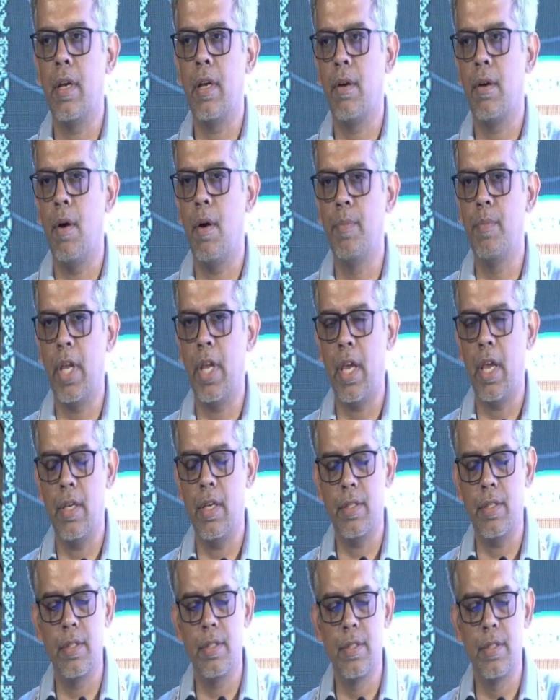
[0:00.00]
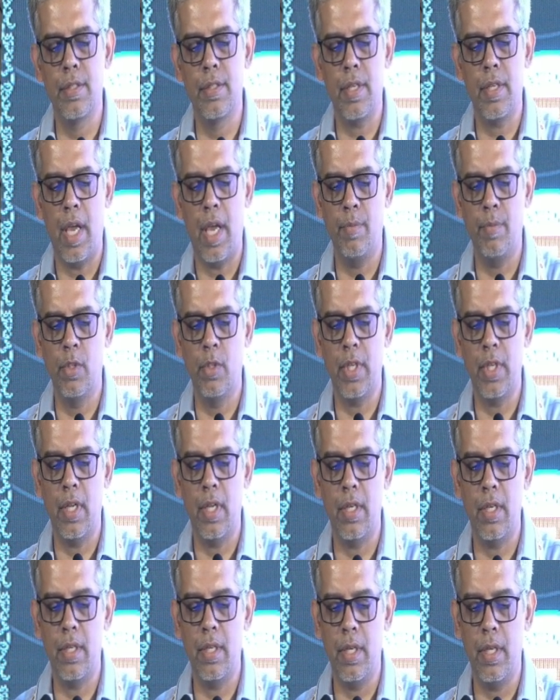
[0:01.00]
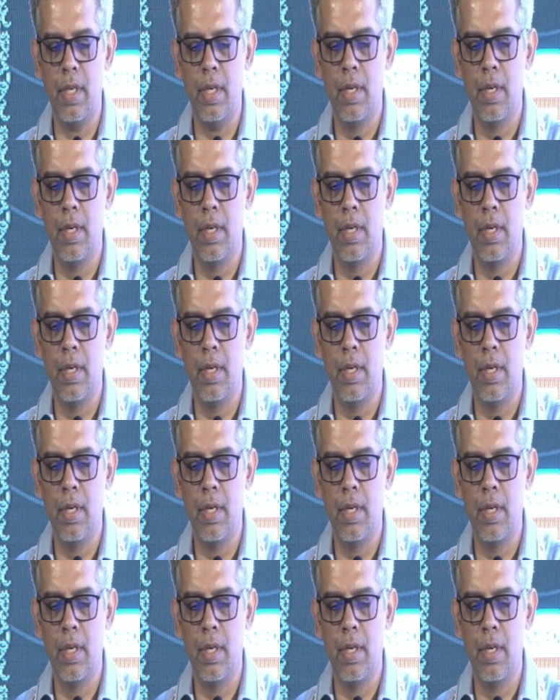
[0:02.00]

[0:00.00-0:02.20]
complications and mortality,